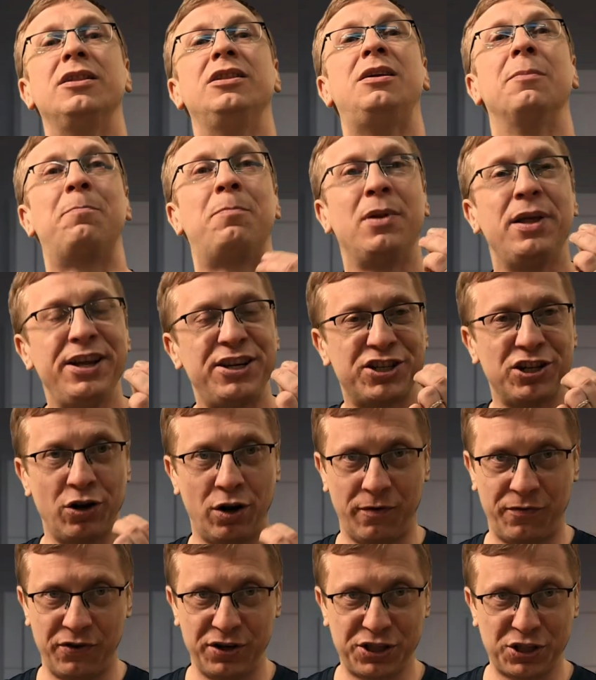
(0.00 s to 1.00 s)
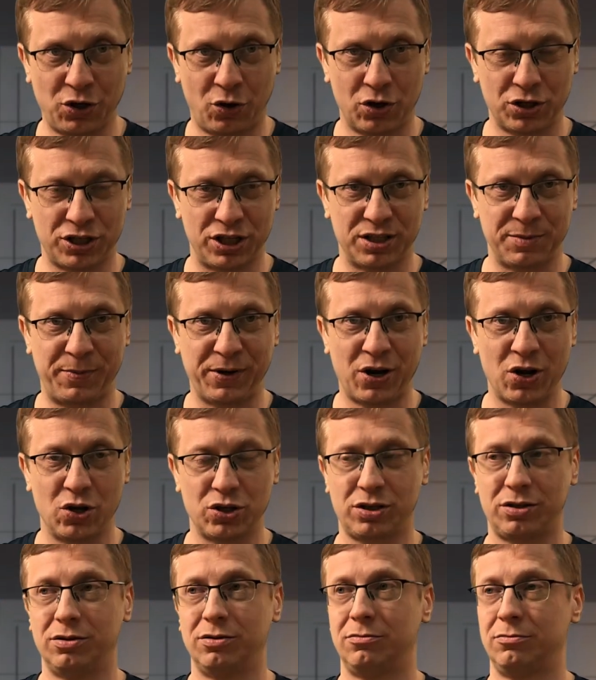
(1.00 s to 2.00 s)
Depletion of resources,
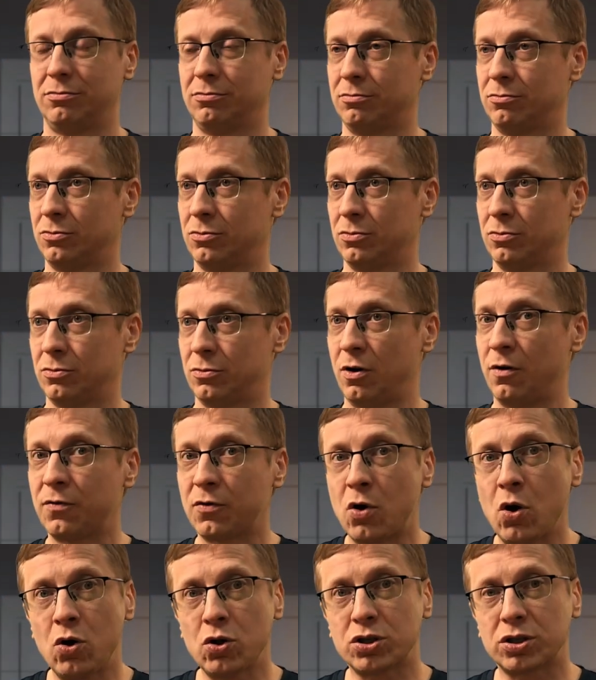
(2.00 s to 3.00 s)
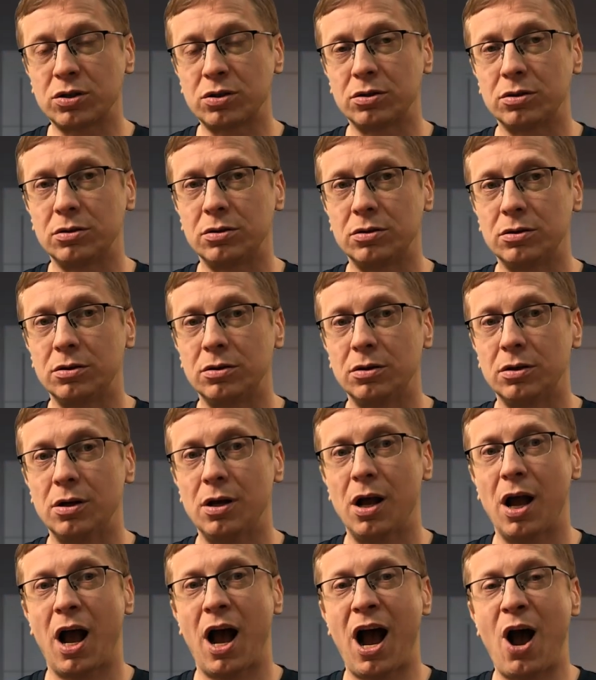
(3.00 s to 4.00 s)
because of course,
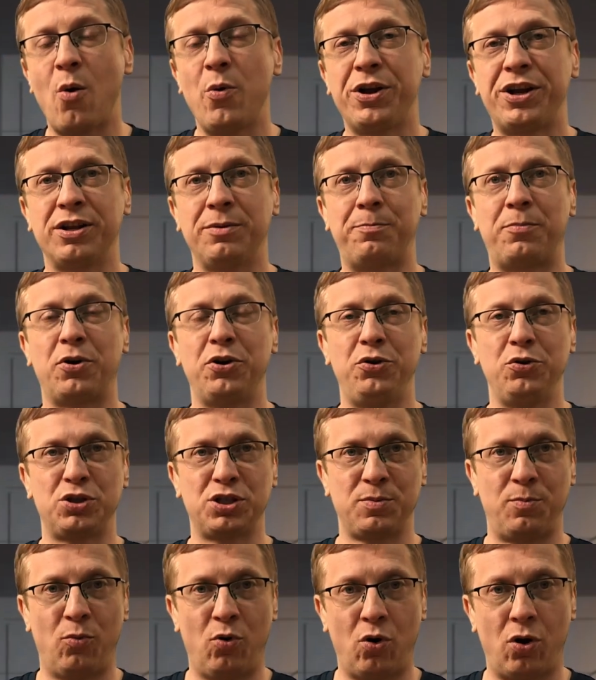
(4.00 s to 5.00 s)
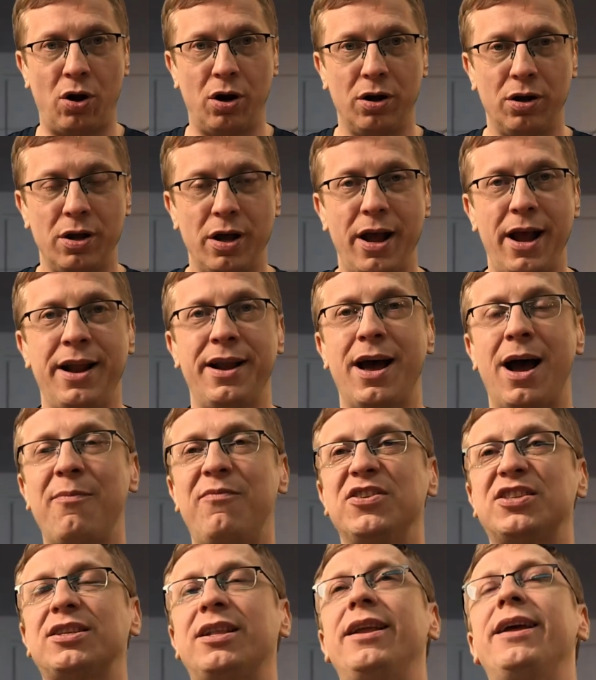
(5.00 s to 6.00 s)
how we can produce more? And
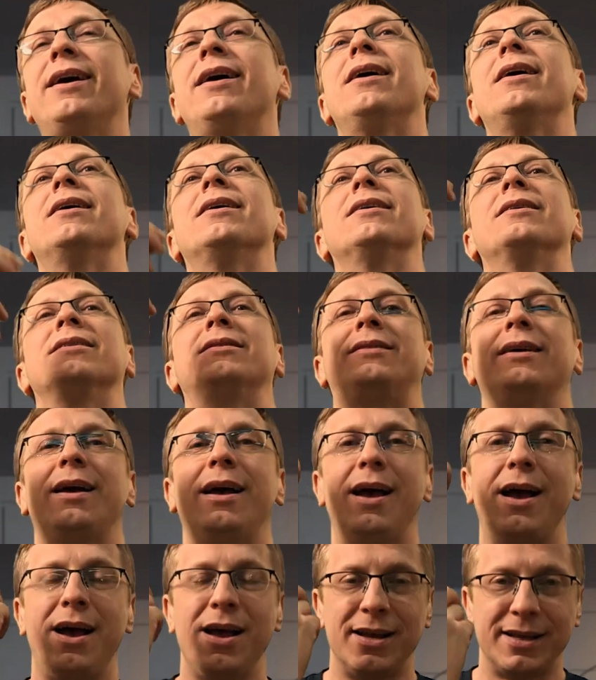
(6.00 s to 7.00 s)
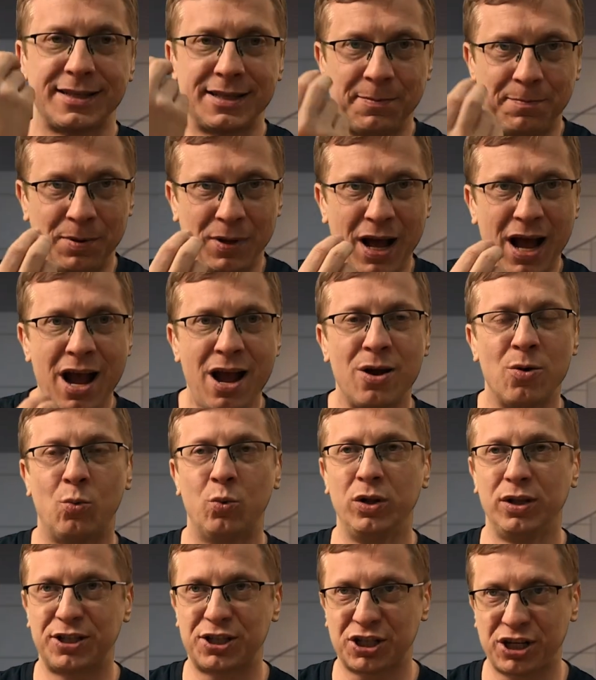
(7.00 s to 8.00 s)
obviously the supply
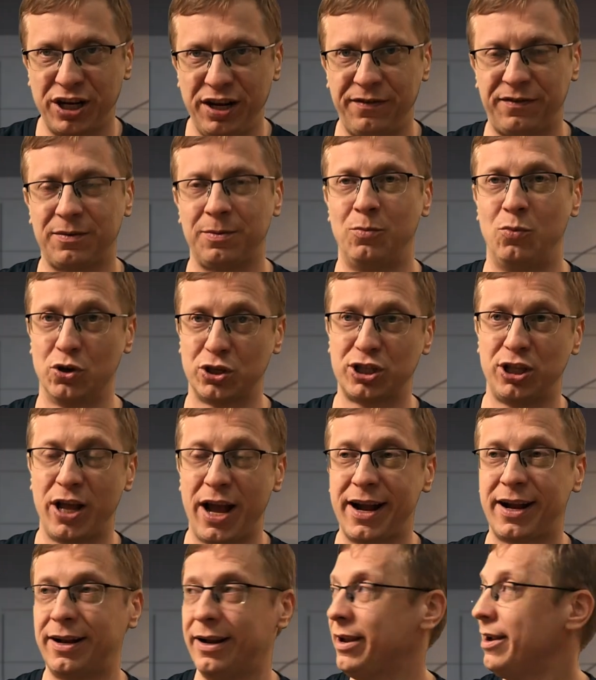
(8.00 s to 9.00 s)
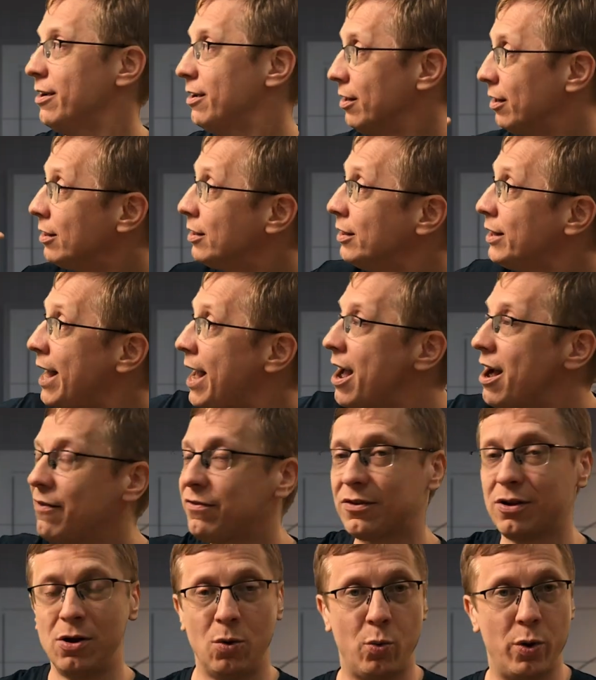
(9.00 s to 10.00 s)
will shift most likely
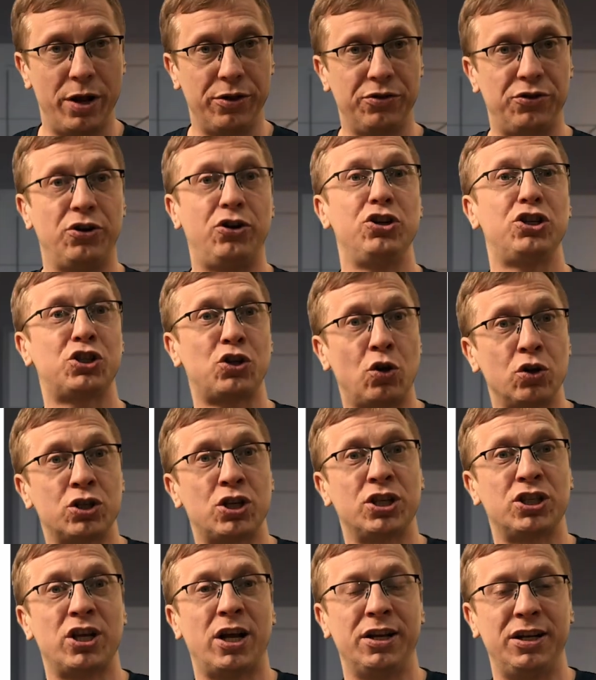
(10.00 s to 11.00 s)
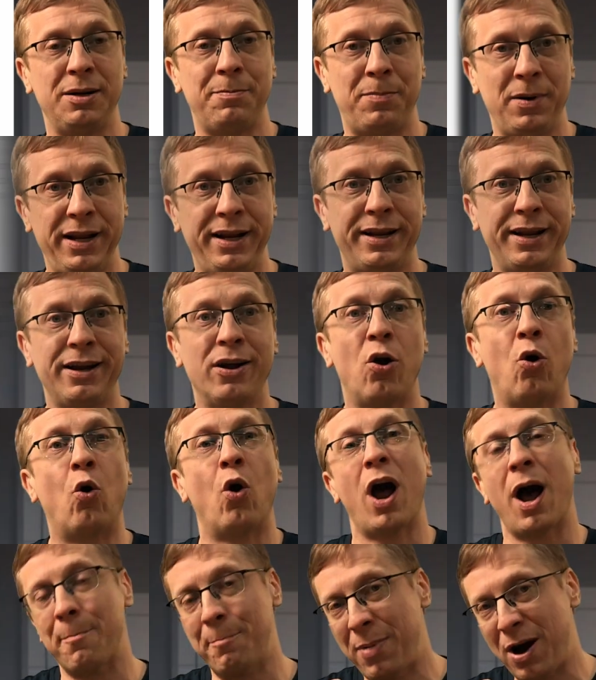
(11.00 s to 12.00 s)
left when the resources are depleting
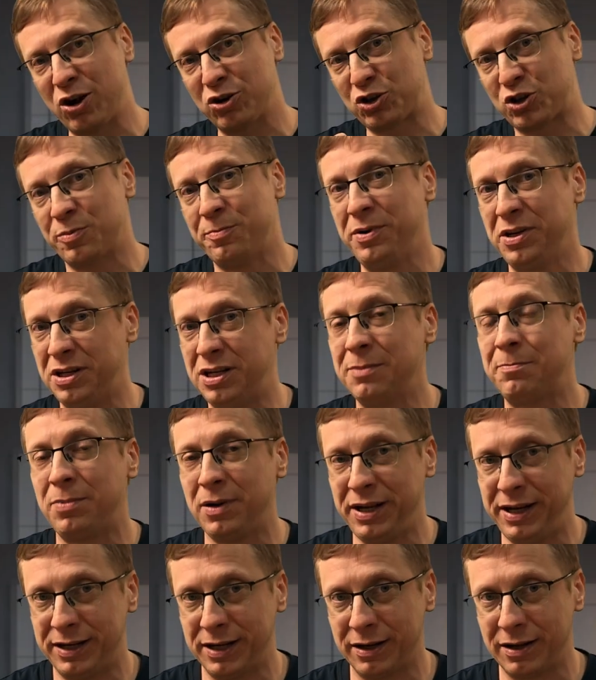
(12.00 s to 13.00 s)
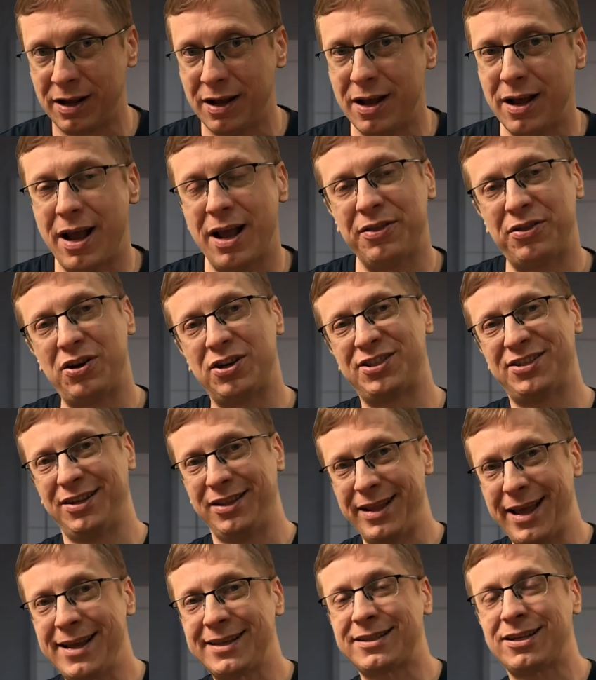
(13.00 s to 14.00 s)
or about to be depleted, and there's a
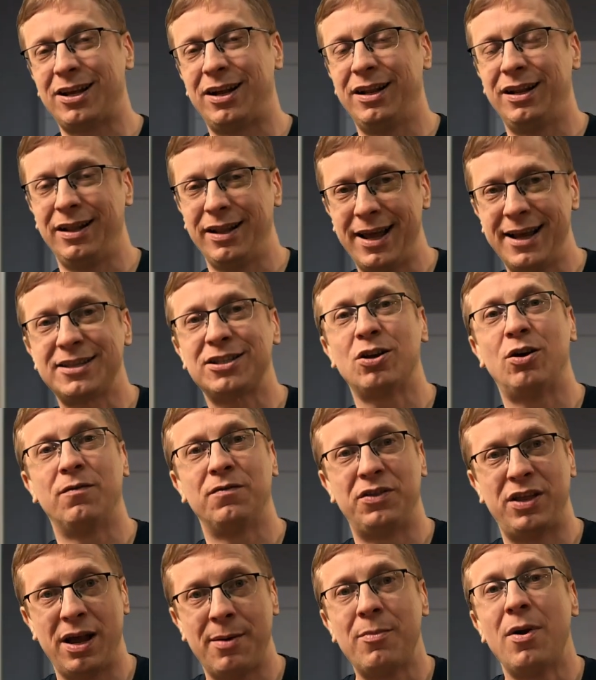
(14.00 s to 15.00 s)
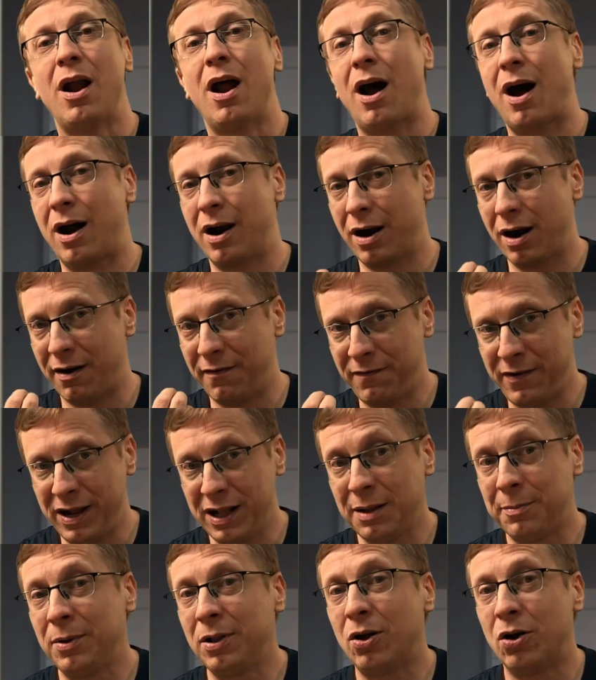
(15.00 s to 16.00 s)
less and less of them are
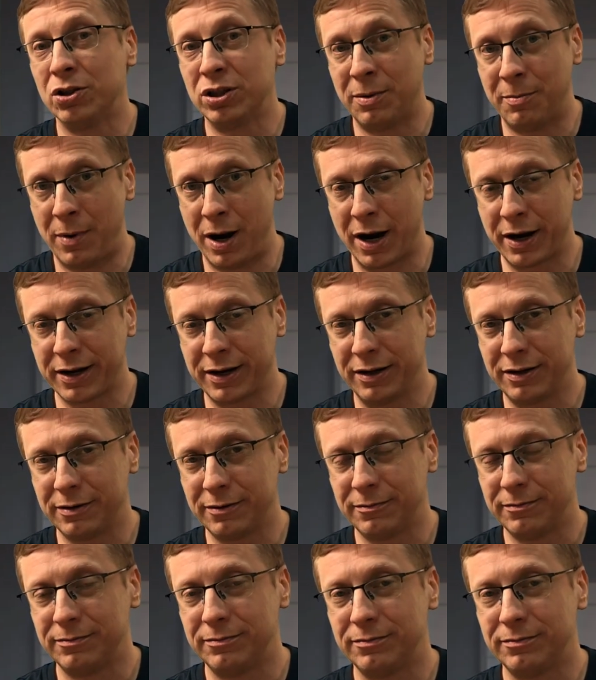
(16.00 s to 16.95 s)
available on the market.